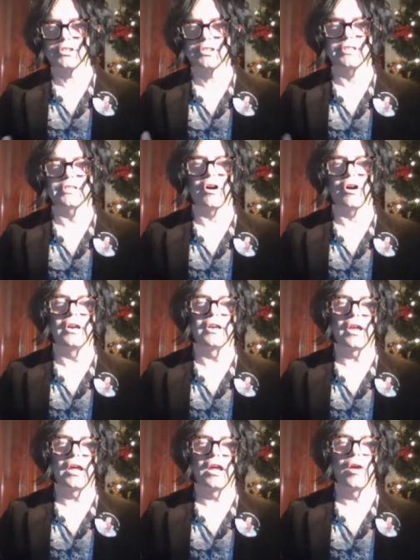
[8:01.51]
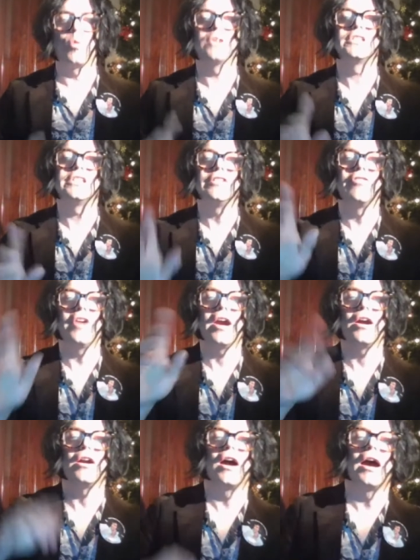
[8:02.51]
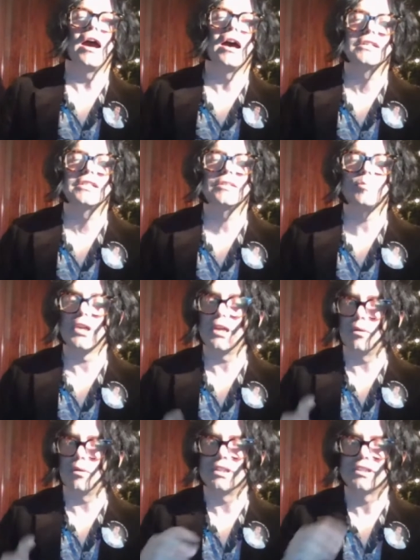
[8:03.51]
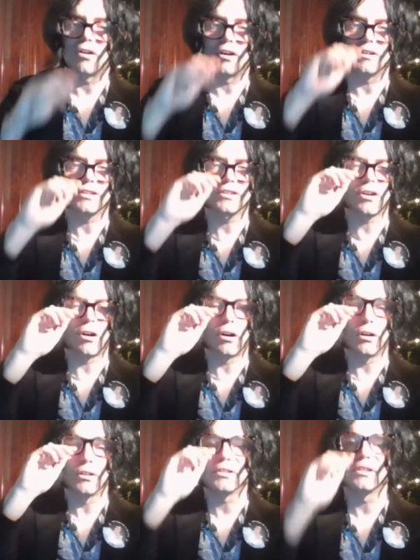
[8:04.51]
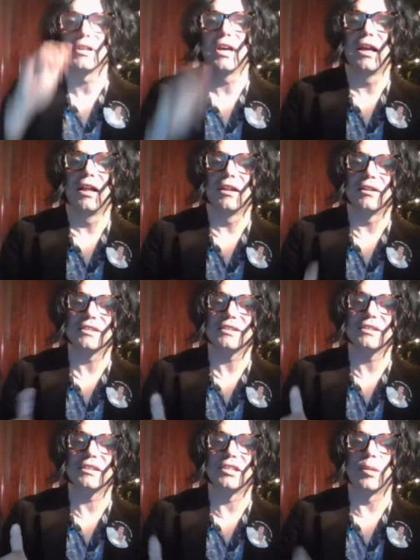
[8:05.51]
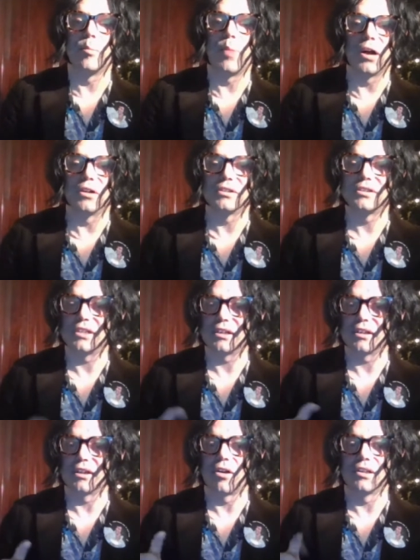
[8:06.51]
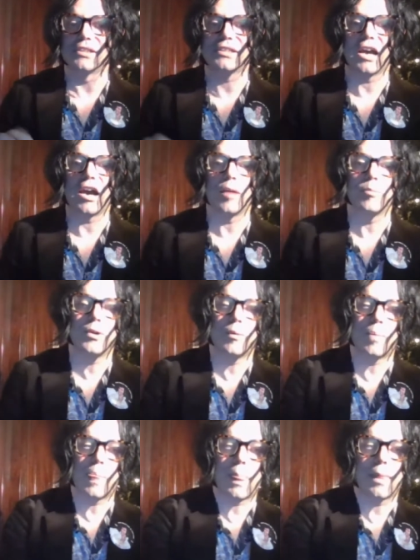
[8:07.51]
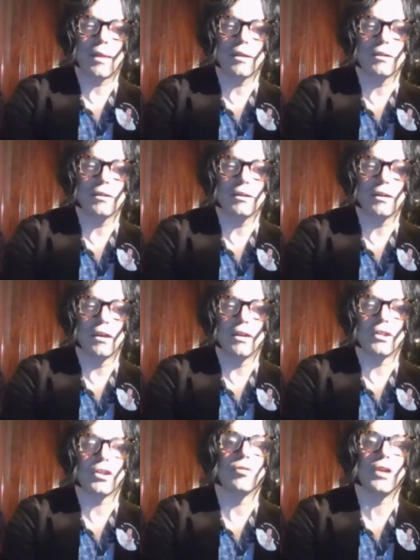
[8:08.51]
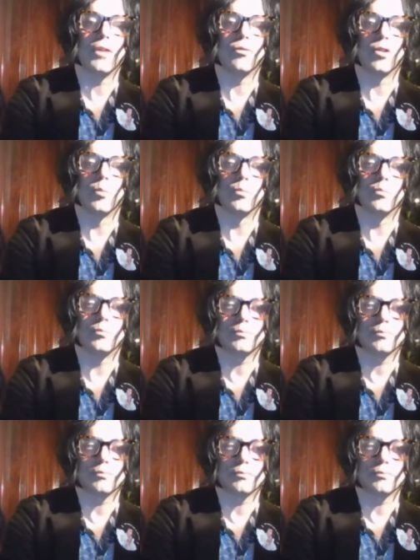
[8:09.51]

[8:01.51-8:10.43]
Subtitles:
touched his heart. Was she fair? I asked, but he only snarled, listening to the bells jingling on his cap. The green room.